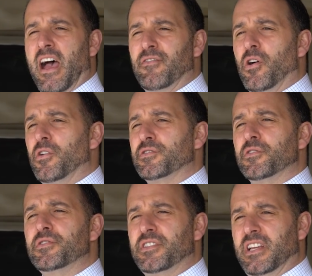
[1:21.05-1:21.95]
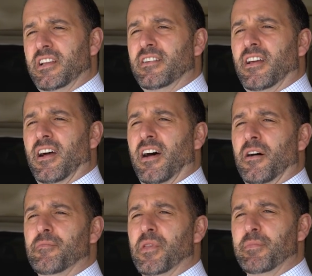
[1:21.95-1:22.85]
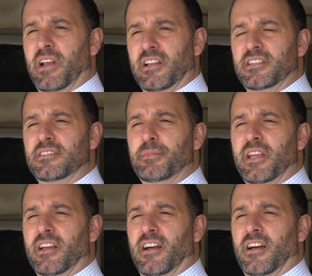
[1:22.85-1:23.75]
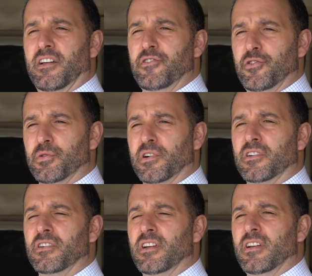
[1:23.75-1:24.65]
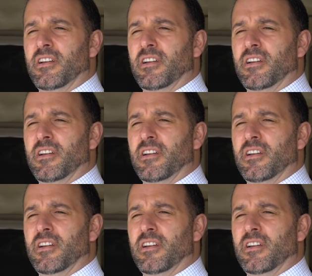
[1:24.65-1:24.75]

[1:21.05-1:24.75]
have also seen um, the Middle East being a newer